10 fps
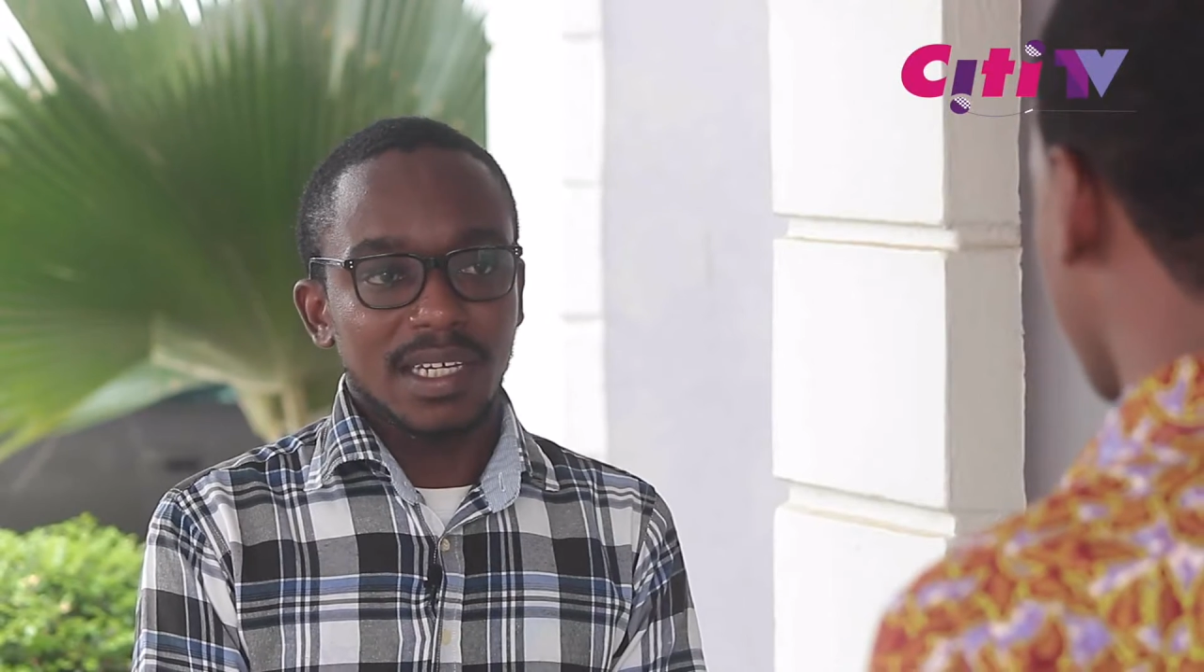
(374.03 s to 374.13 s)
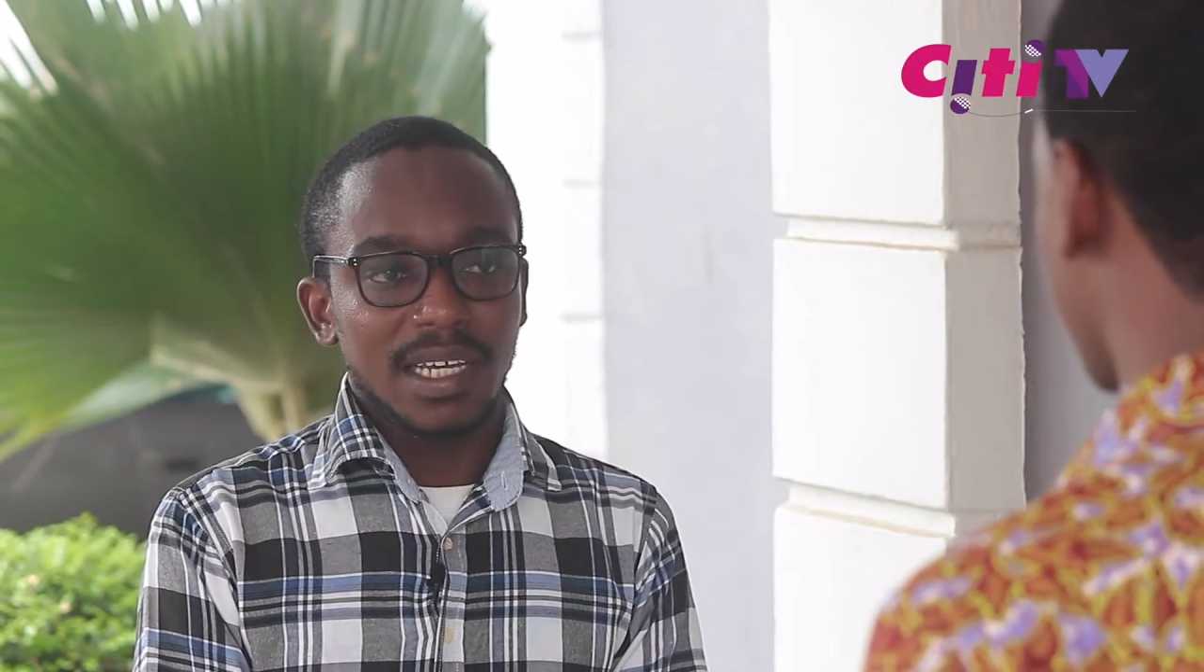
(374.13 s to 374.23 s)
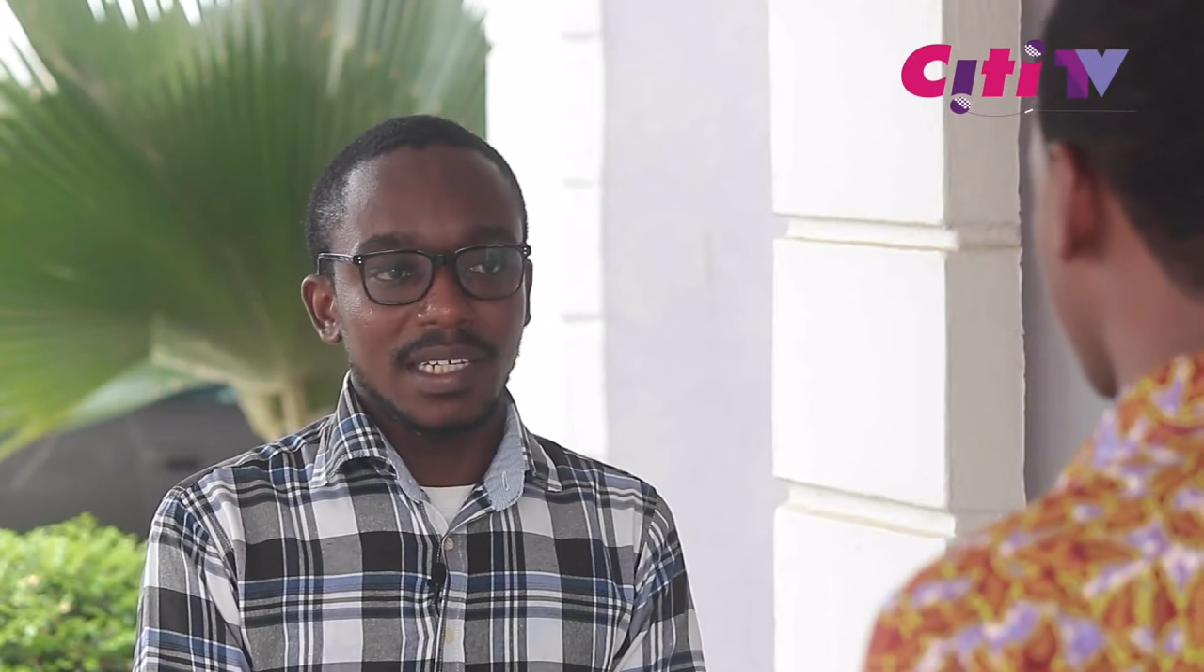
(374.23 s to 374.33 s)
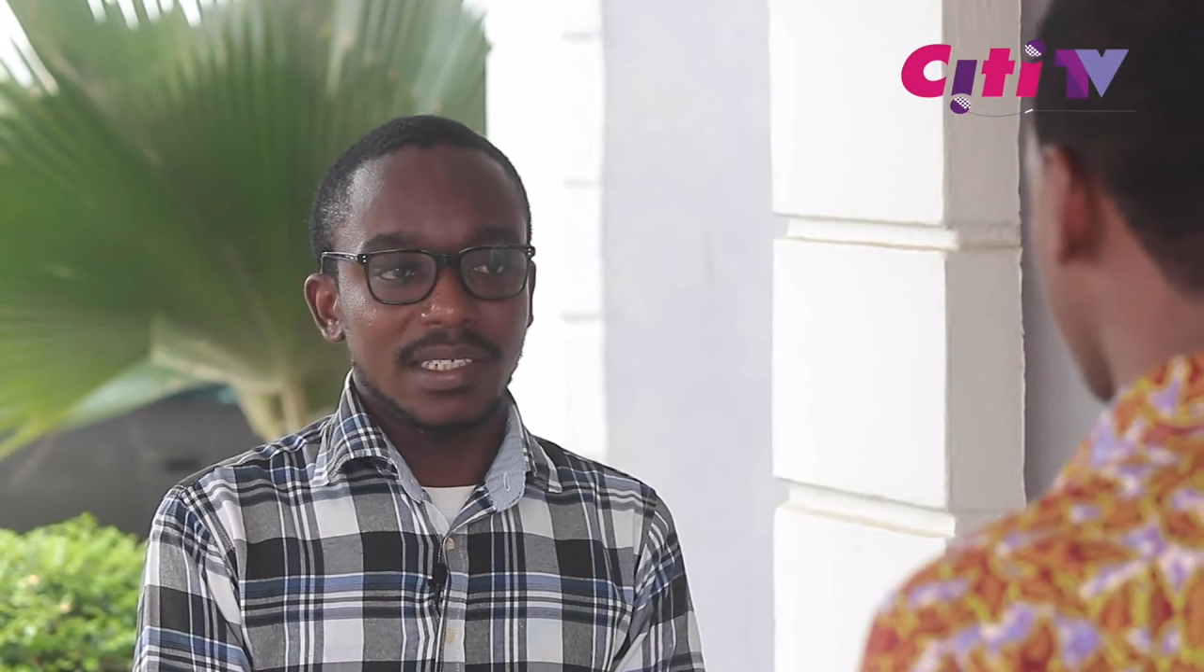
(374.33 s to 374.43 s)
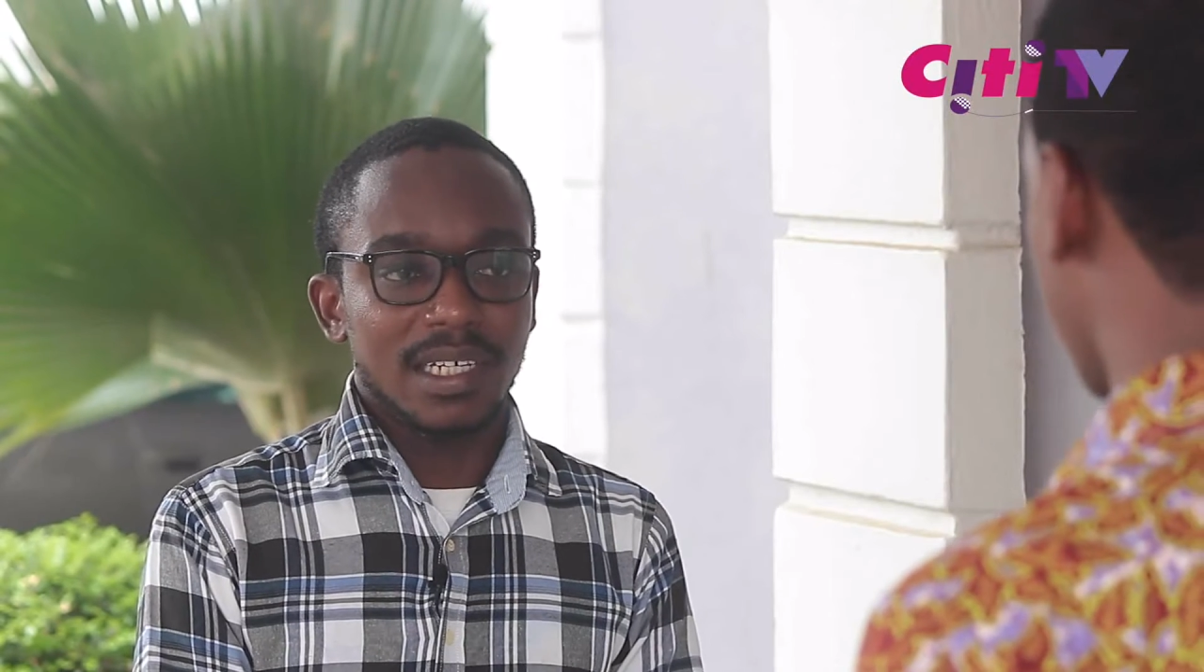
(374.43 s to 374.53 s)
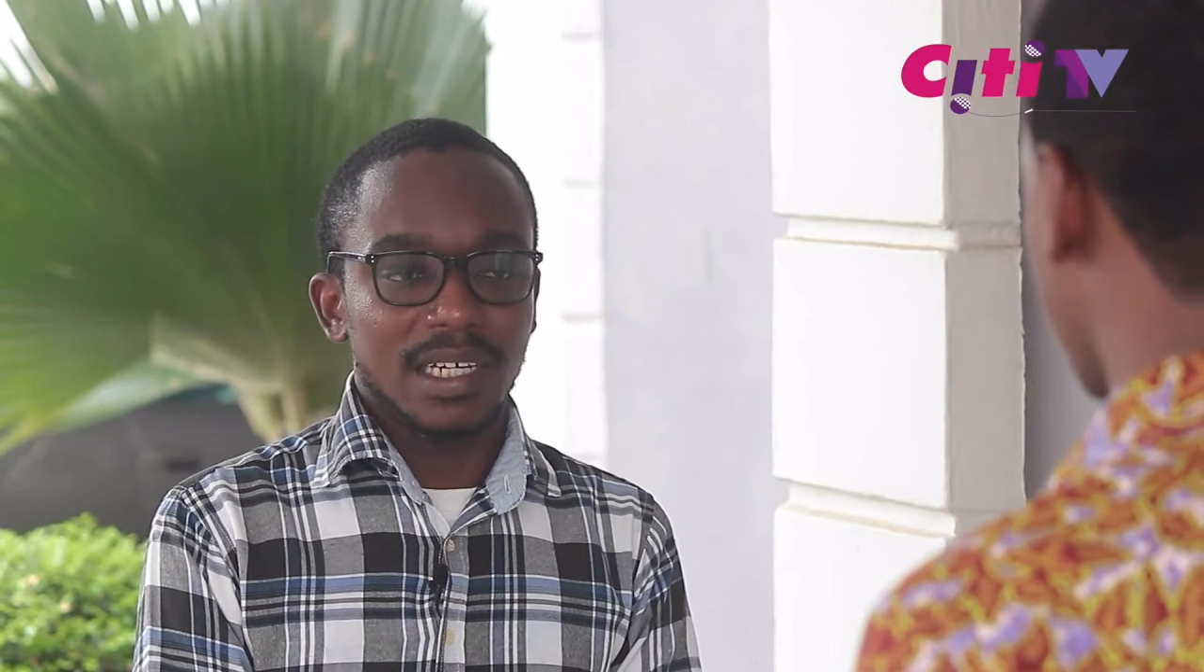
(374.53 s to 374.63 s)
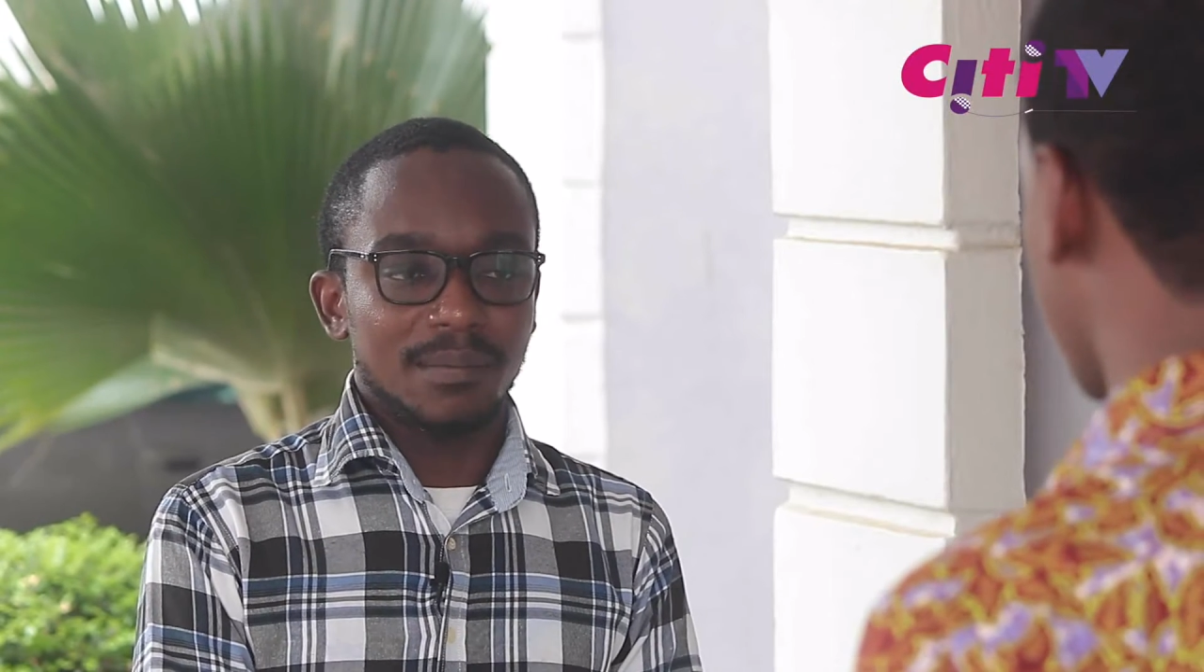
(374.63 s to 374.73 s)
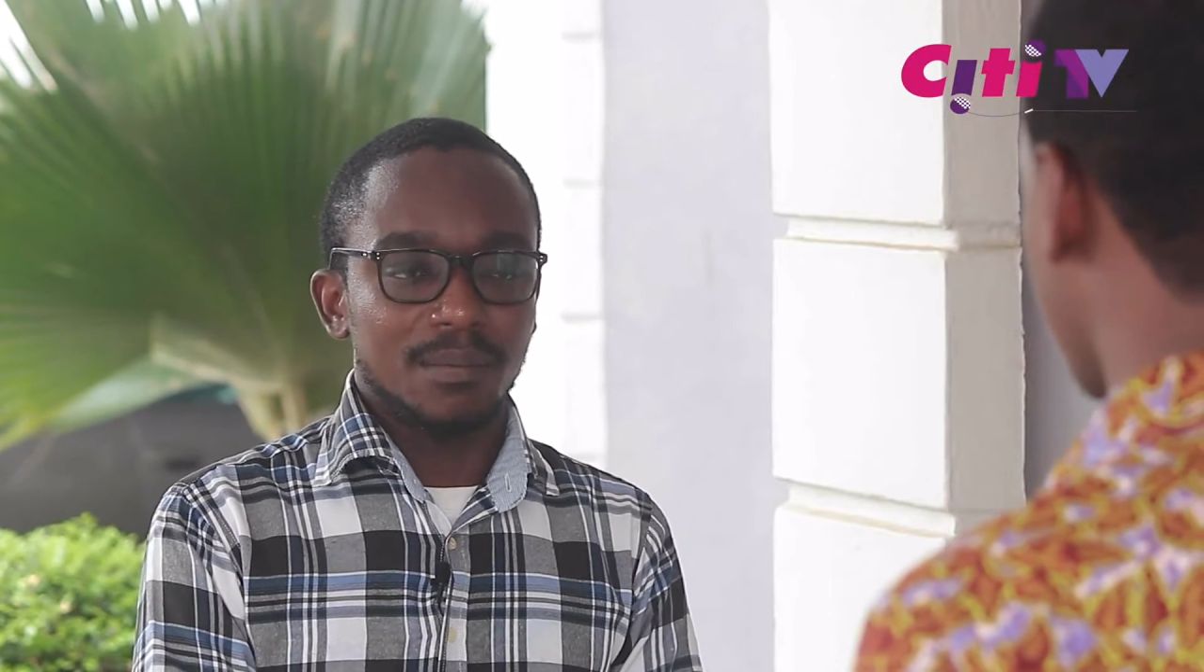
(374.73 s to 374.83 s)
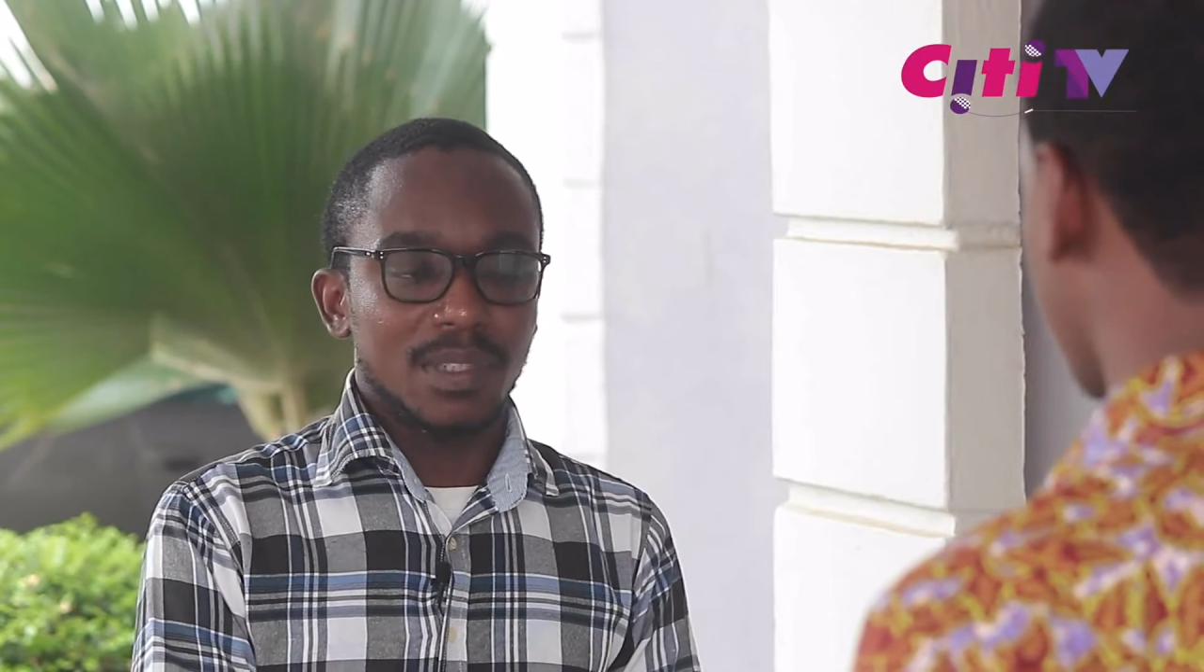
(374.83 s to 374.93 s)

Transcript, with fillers: and um,